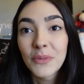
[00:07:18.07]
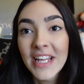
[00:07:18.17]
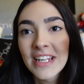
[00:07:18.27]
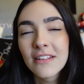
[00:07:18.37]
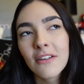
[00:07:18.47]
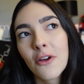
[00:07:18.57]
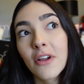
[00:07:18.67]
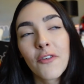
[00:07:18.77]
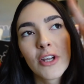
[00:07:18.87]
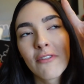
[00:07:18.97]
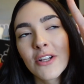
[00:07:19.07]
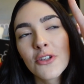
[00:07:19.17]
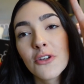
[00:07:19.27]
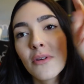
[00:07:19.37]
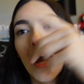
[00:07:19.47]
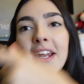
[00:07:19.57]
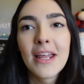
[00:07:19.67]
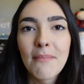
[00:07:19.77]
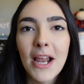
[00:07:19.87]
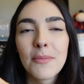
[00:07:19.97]
in, I've only read two and
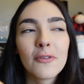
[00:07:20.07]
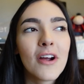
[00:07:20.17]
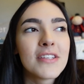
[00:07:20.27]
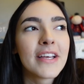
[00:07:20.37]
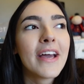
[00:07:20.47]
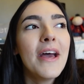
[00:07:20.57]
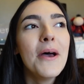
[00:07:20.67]
then Malibu Rising.